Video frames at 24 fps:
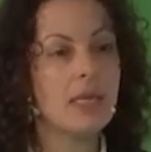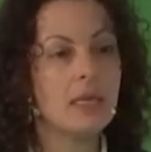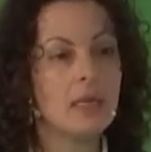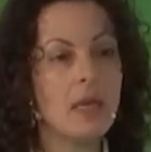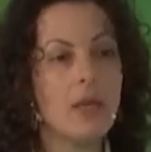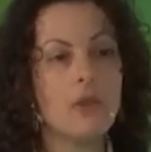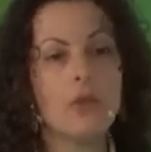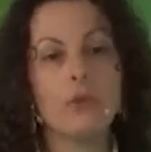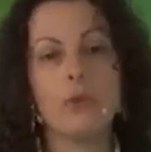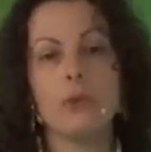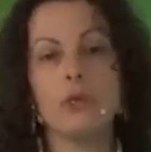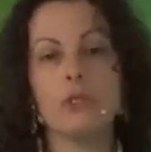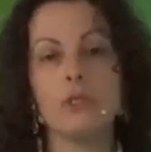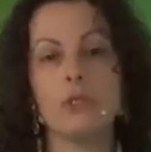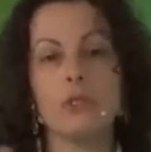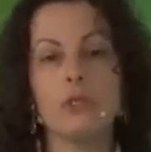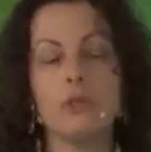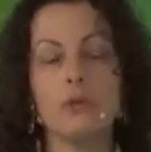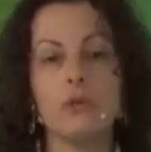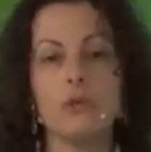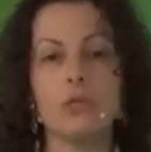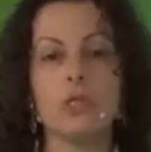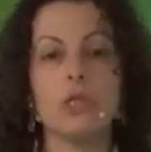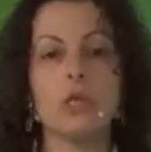In other words,
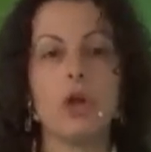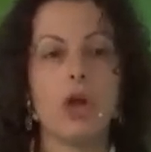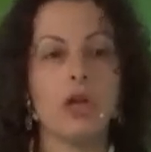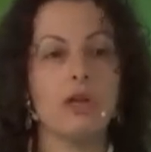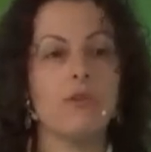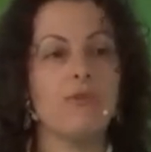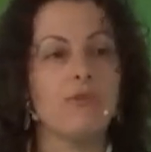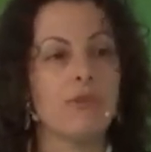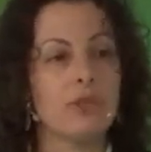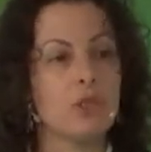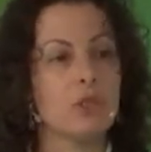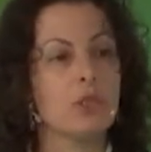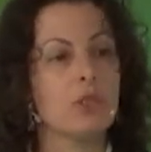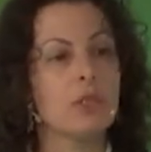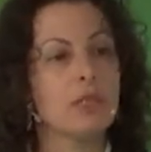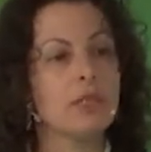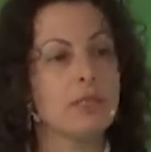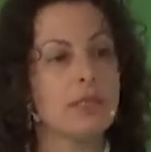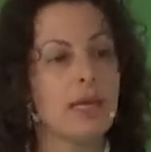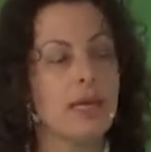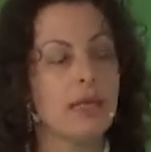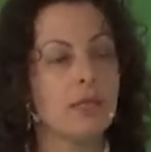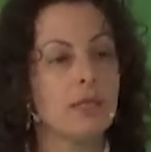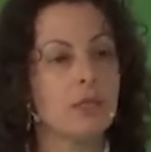using artificial
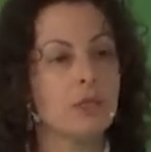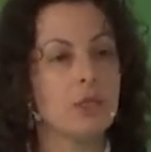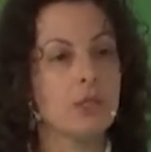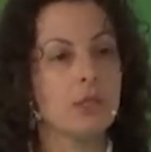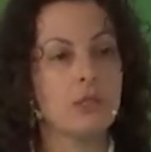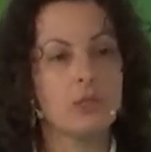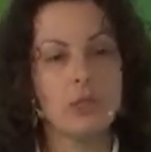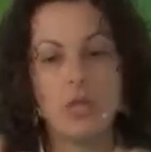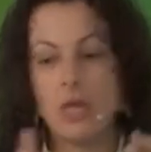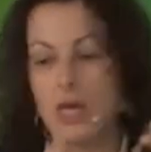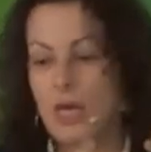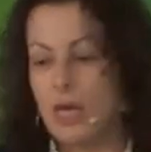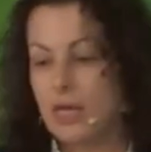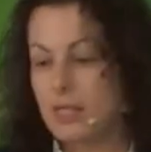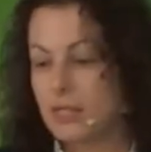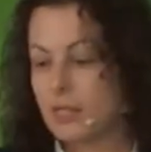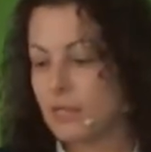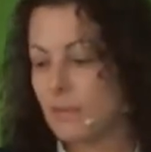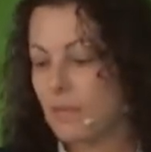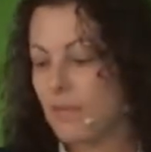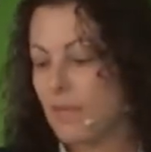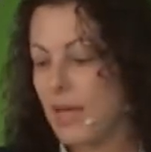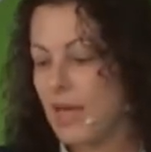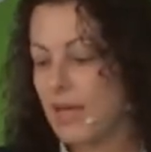intelligence
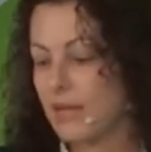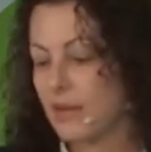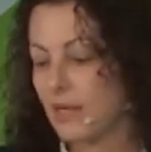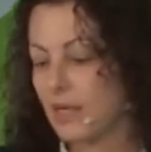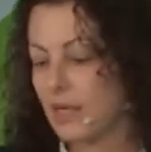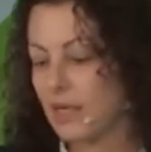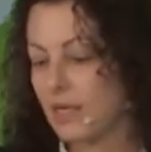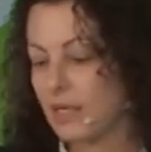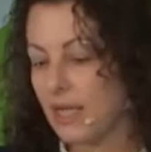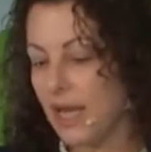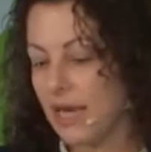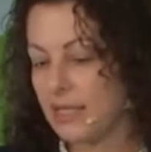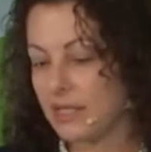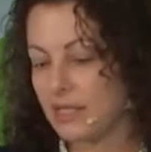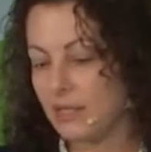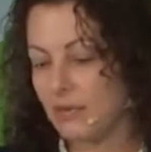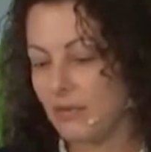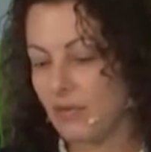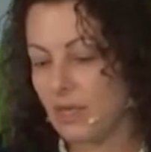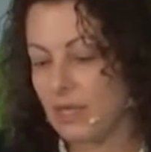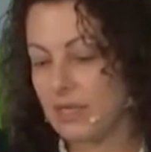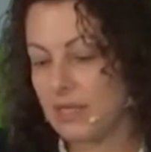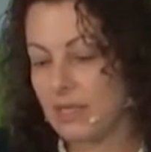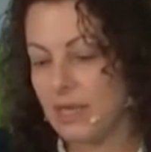to make the
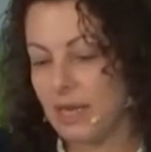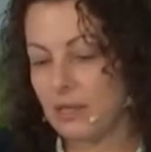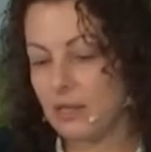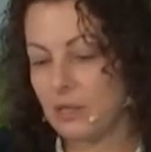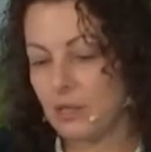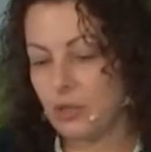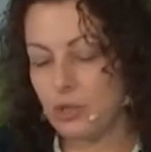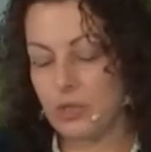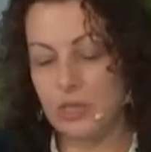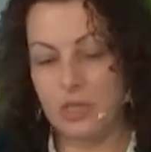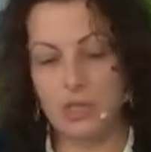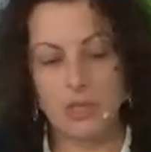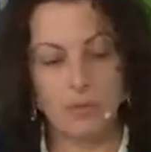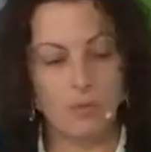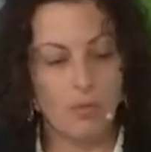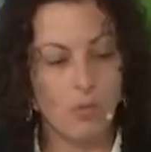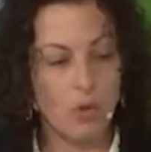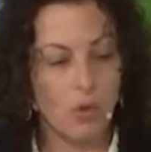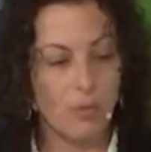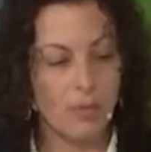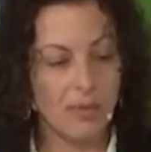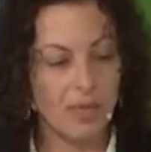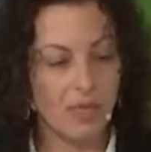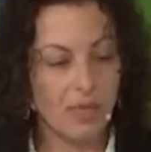collective intelligence
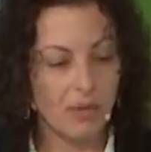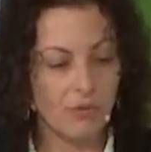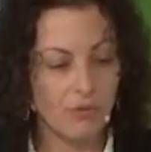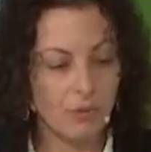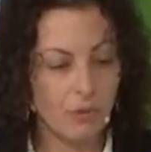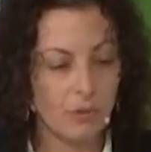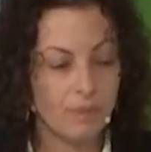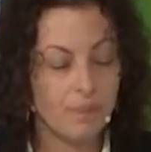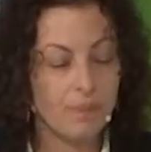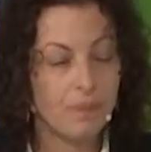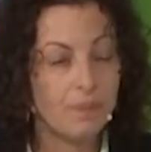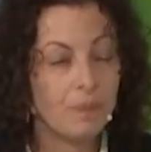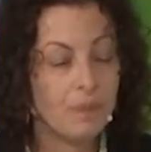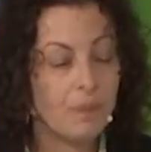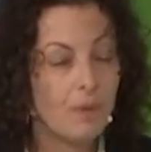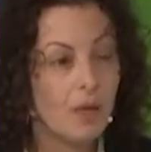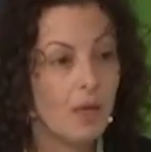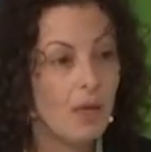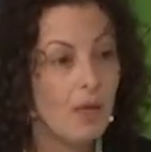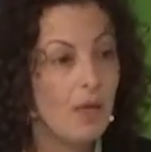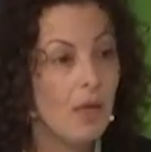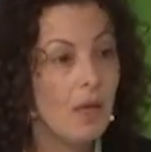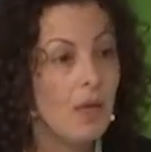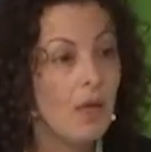more meaningful.
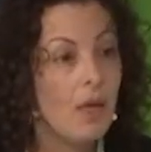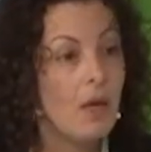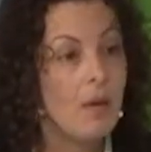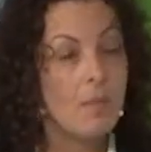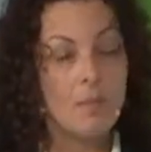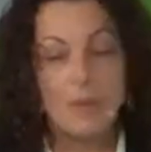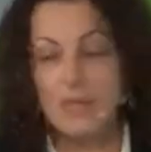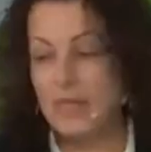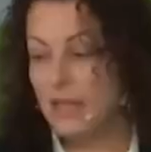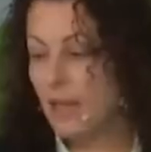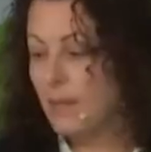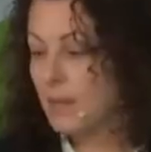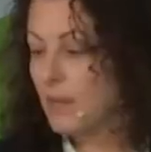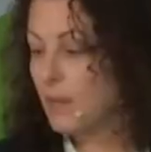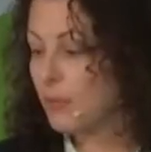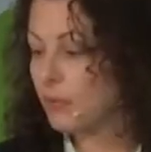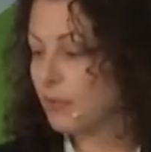But let me